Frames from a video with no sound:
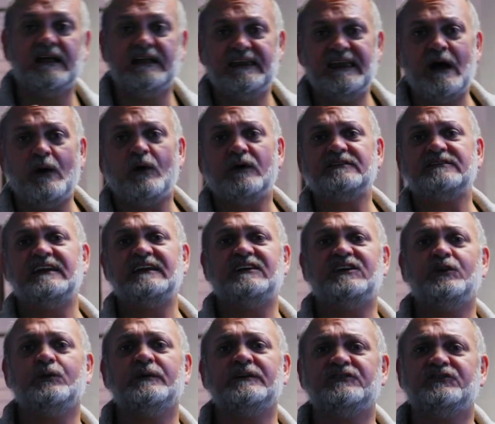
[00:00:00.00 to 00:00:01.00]
Now I'll take
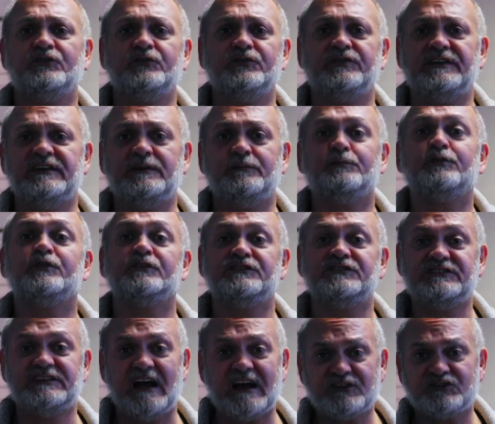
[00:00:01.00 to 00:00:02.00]
you into the
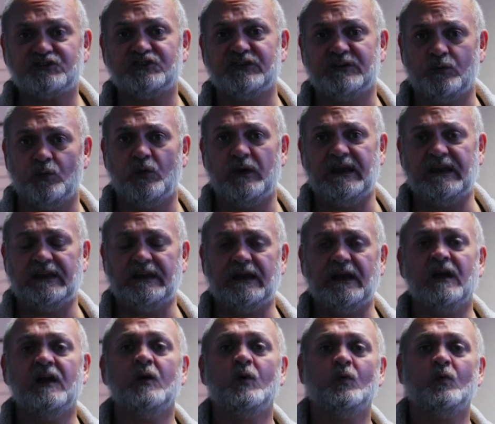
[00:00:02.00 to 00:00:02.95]
production wing,